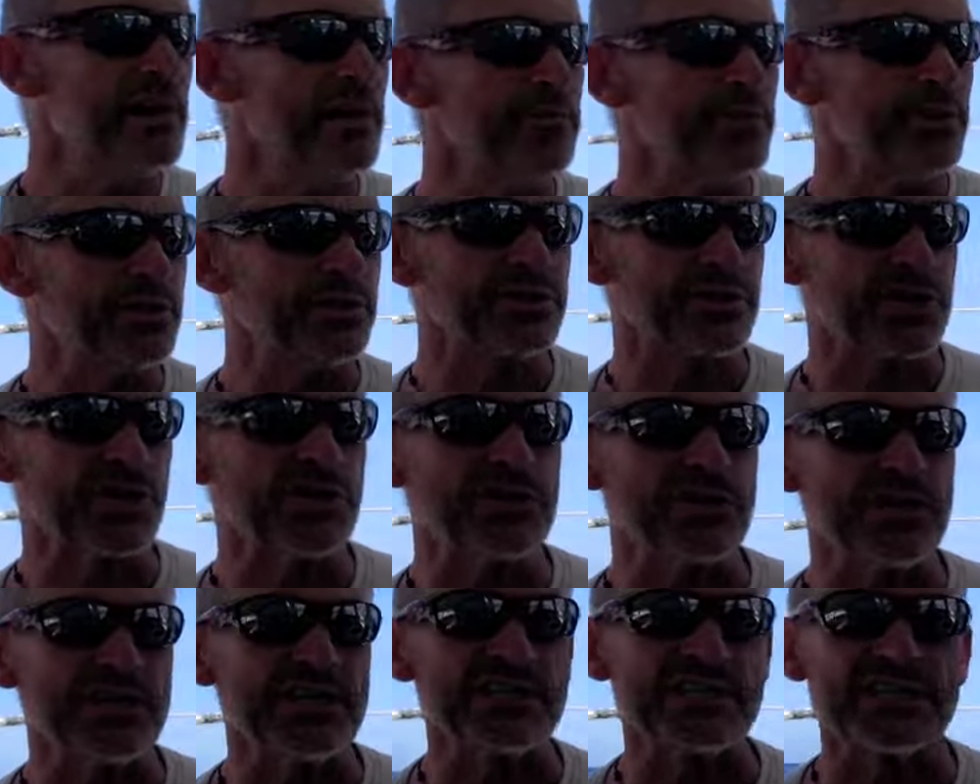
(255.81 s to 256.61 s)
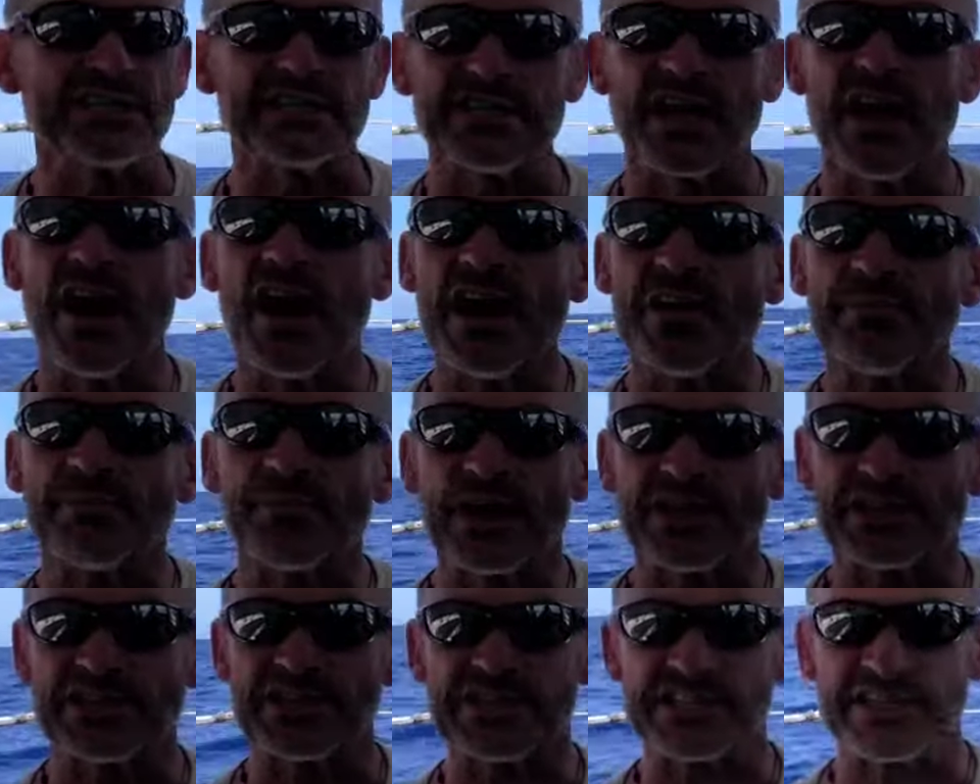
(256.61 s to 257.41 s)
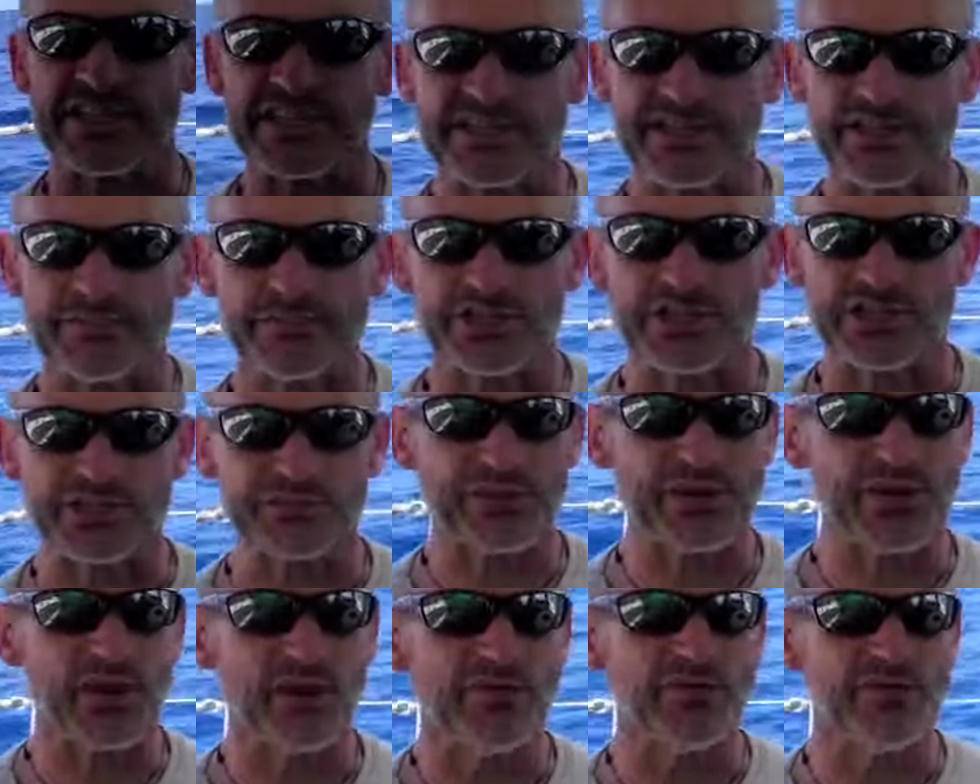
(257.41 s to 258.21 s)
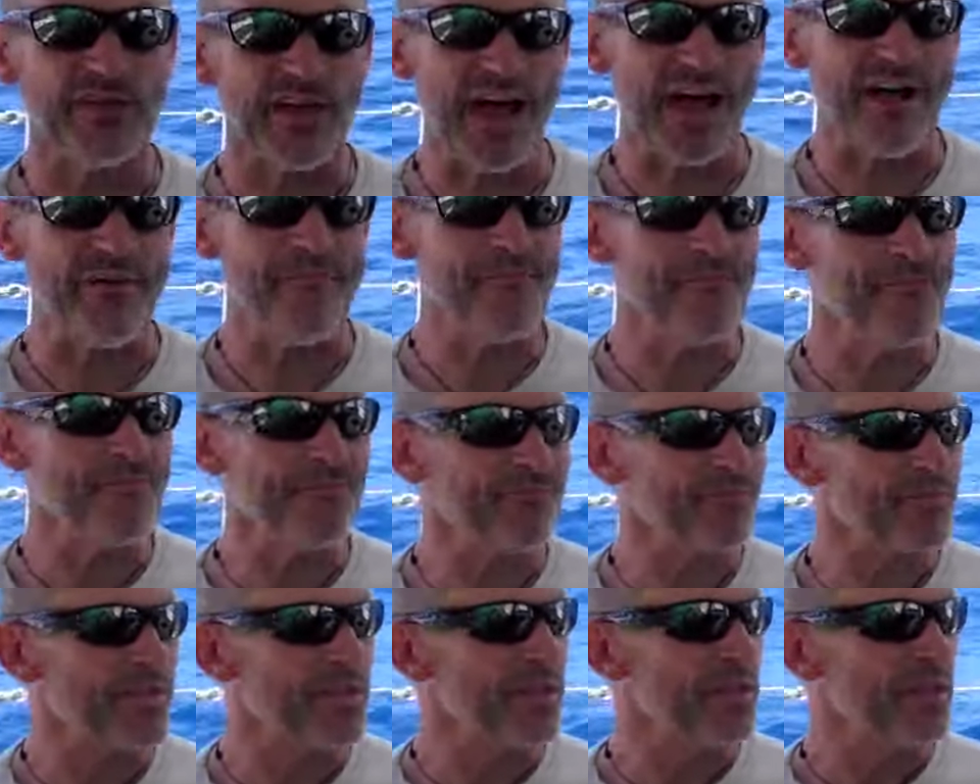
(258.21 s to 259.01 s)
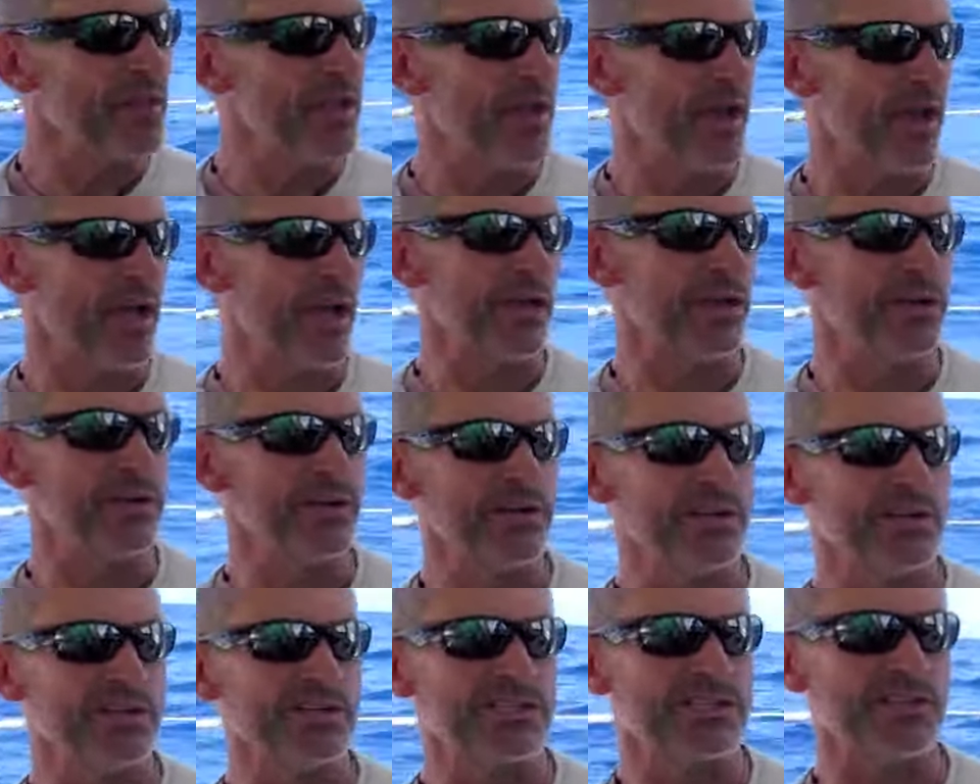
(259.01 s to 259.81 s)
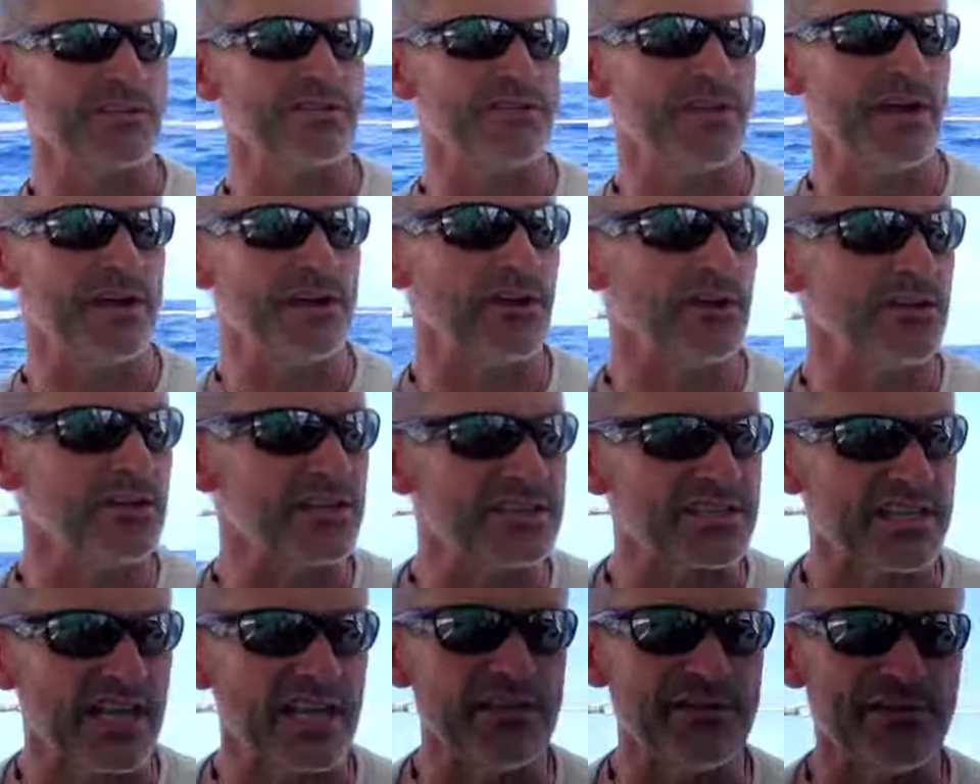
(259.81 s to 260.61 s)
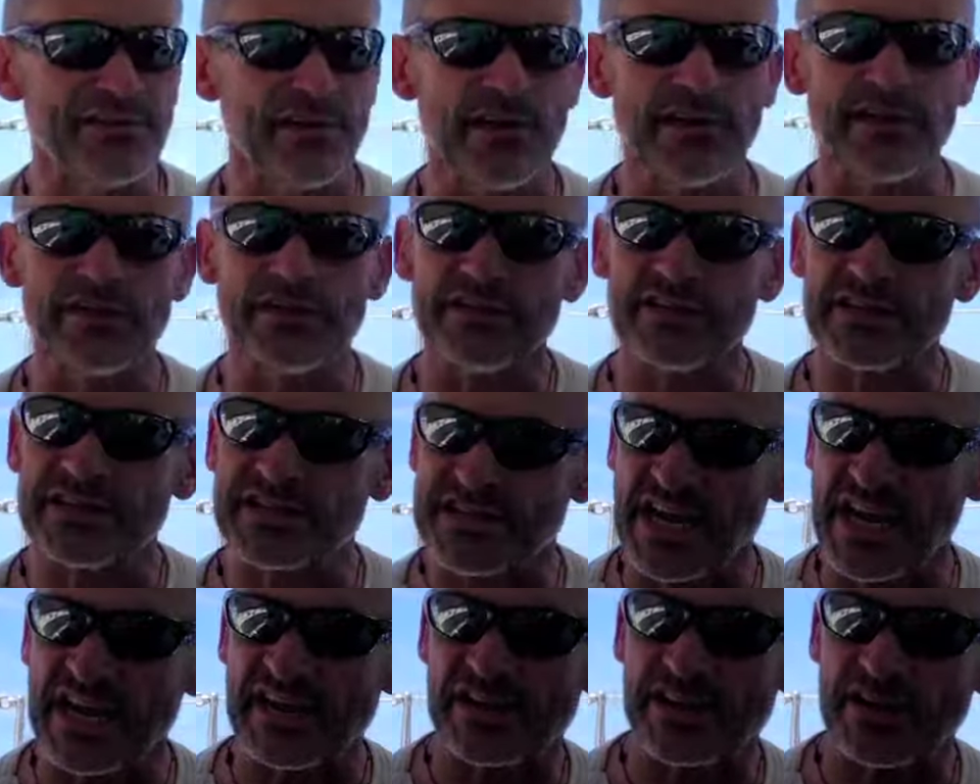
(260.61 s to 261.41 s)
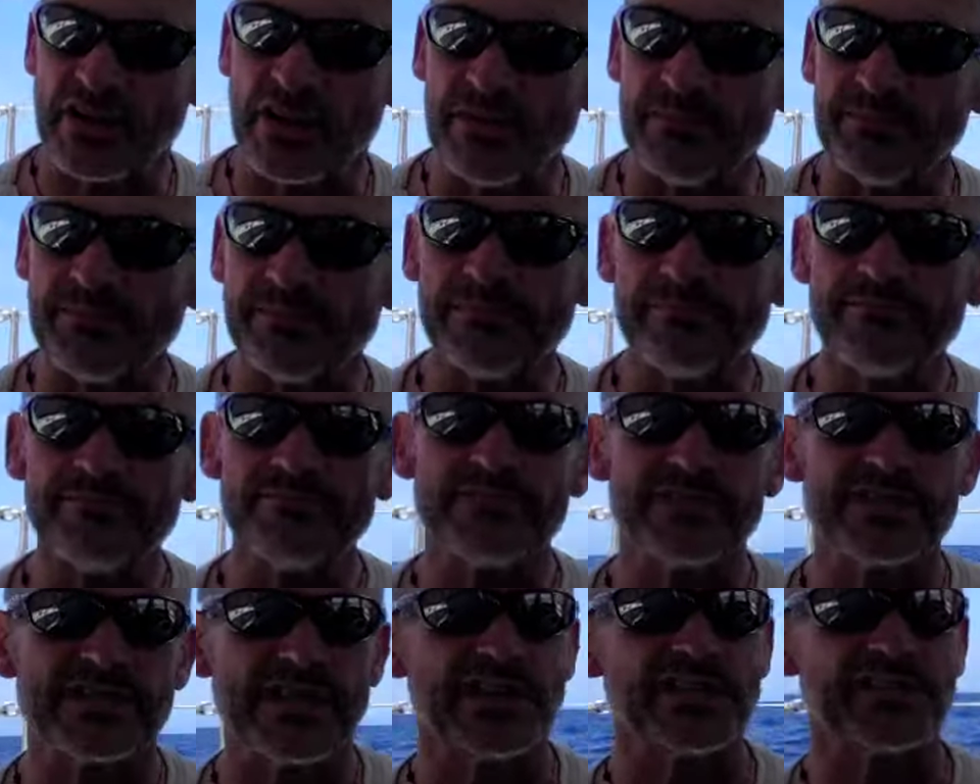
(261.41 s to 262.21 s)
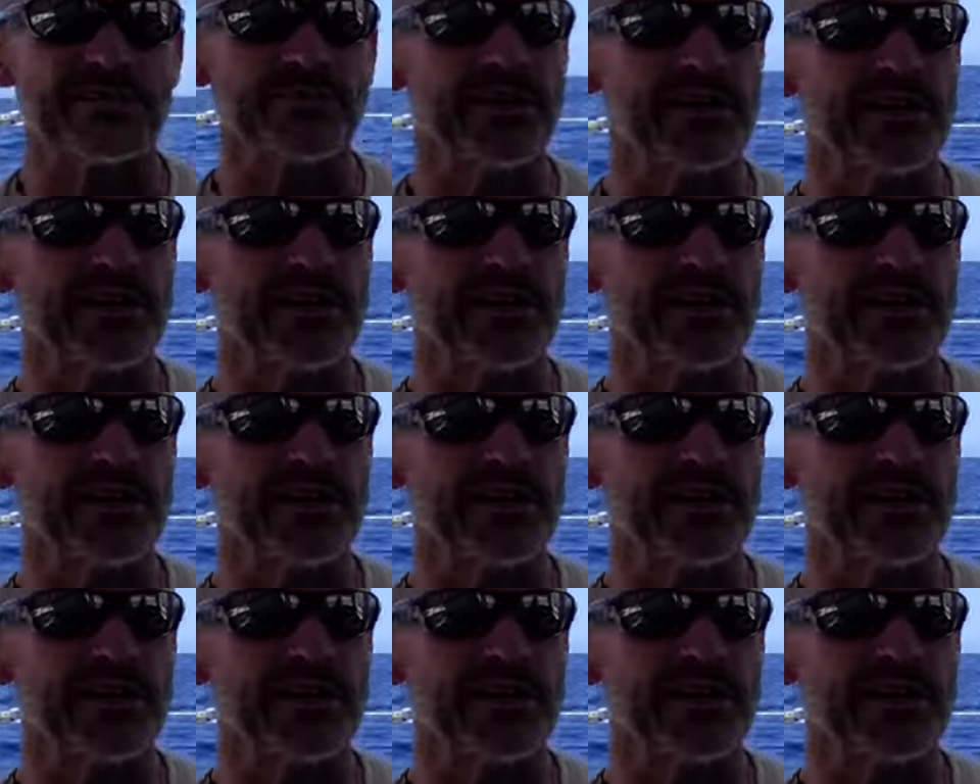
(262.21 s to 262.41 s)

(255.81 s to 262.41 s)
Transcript: But the truth is there's a higher pressure system just beyond that, and as the fellow on the telephone on the SATCOM said to